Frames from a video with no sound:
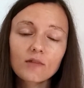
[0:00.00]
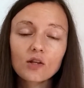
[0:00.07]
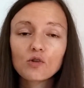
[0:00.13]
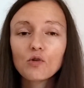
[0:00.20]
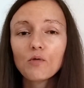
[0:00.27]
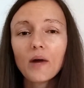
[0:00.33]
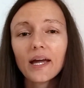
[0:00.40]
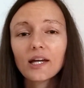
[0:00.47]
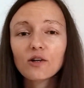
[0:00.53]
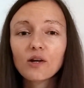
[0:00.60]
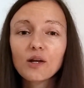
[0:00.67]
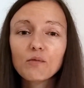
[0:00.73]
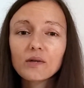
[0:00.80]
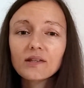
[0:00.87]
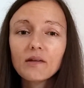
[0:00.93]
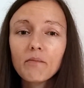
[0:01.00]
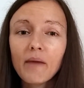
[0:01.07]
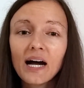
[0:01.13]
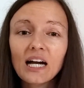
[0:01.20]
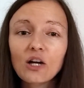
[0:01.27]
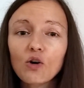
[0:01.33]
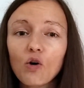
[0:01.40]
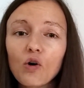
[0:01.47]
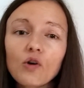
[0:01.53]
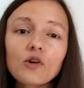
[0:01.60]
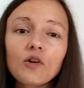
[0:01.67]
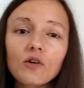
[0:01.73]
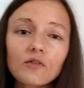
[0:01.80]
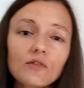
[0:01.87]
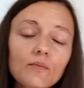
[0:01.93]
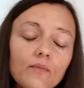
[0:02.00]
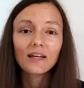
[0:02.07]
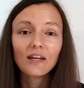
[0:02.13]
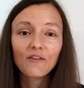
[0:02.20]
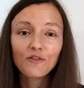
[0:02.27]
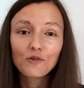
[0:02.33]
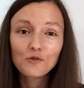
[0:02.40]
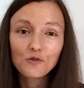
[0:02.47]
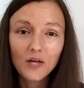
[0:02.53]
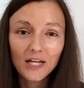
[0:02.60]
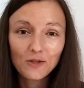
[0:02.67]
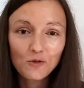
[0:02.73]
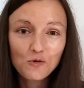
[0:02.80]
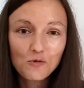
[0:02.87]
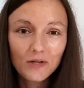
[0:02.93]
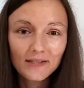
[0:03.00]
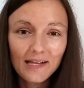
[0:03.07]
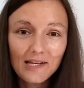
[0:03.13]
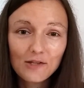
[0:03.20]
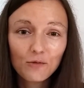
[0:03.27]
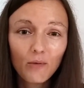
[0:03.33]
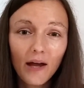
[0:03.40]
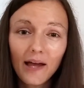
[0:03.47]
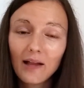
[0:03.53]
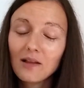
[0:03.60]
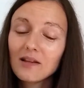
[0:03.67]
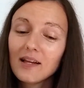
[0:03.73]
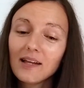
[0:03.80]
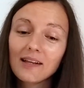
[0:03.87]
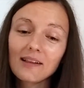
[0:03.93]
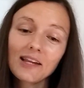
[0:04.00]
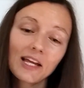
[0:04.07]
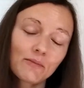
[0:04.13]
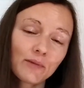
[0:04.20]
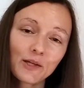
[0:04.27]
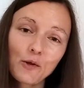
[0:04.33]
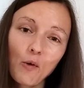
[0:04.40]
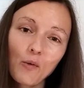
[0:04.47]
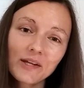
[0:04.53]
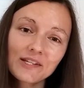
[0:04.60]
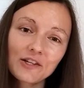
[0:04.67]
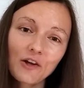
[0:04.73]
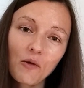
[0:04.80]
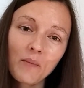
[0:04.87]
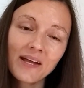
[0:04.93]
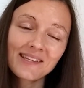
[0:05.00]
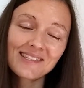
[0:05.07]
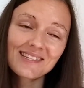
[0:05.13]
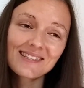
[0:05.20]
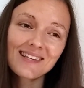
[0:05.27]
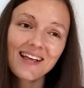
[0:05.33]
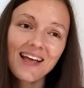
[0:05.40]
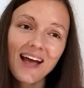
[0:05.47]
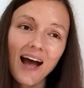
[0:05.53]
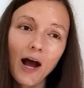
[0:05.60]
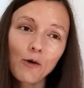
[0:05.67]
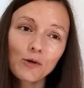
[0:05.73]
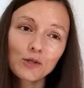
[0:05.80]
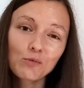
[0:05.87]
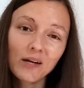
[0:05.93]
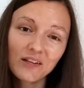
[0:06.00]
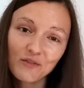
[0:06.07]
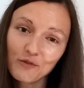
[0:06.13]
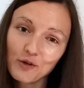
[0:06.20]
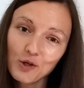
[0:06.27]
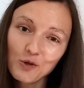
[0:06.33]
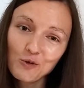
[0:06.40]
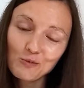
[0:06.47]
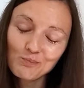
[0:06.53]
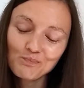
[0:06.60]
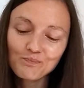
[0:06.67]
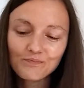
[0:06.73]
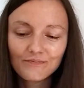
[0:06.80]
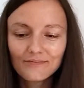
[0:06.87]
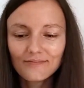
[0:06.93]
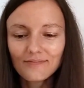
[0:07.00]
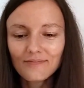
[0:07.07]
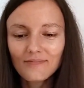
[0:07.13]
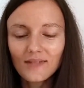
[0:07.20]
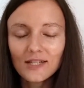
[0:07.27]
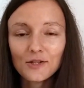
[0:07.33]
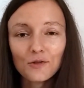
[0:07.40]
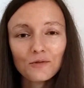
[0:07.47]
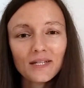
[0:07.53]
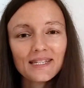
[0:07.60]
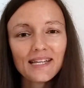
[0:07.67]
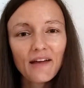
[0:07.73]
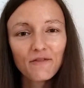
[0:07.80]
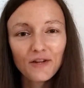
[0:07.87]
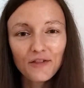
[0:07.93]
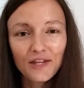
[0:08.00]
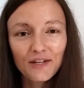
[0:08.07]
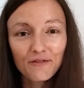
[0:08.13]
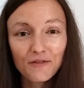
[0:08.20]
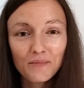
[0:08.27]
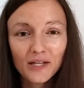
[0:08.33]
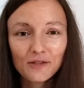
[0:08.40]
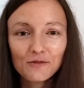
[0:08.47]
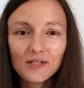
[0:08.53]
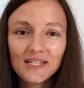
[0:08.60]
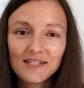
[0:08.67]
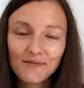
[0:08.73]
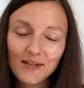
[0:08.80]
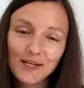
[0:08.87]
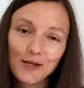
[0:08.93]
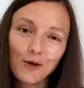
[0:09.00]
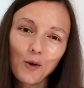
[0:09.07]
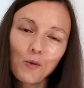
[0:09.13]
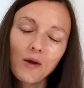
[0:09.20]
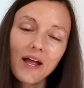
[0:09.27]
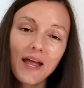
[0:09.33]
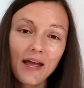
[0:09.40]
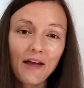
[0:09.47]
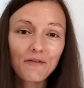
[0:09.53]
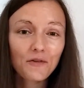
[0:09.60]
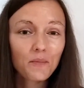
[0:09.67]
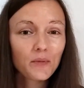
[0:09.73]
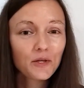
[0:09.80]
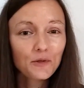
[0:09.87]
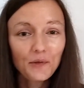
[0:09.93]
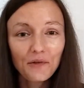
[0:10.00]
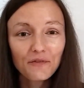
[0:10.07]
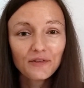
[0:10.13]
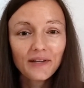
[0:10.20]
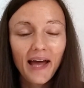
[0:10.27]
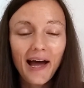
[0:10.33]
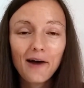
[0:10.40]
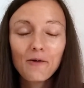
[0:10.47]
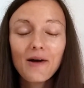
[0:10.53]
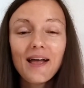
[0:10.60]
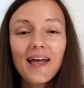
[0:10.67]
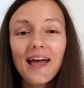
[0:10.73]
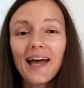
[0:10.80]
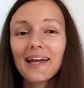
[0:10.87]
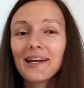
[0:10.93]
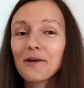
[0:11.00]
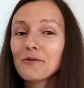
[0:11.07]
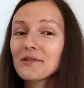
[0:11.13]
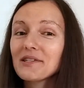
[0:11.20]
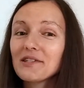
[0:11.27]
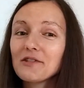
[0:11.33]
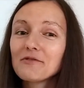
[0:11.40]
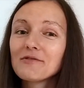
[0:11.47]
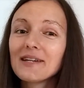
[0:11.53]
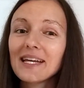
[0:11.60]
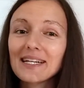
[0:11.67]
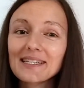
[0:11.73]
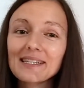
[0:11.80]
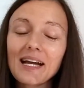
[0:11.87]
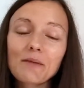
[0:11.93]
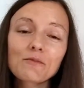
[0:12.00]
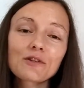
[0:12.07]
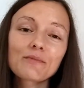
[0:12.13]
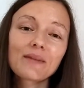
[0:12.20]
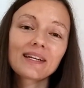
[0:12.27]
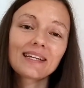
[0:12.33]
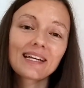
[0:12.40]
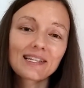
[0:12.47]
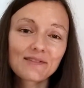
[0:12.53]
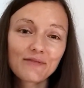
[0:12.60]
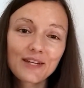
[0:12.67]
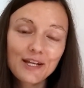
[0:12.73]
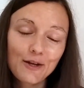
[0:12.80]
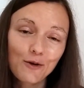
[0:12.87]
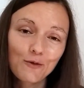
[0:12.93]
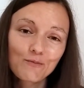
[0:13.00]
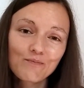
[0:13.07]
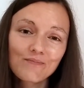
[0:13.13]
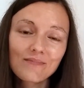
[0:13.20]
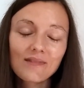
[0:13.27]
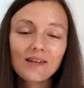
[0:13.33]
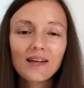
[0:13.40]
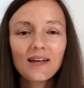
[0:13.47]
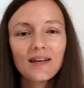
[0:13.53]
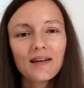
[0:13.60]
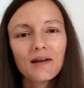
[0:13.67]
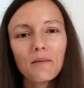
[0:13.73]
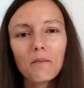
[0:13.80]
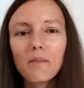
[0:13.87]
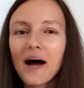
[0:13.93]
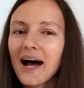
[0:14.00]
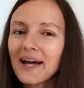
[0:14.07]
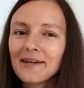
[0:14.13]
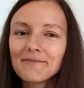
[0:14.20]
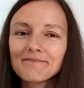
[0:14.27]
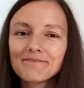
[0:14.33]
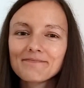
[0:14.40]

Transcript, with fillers: Do you agree with the monk or not? If you try to do it as well, let me know in the comments how it went for you so that's everything from my today's video. Have a beautiful now, and I will see you next time with my next video. Bye!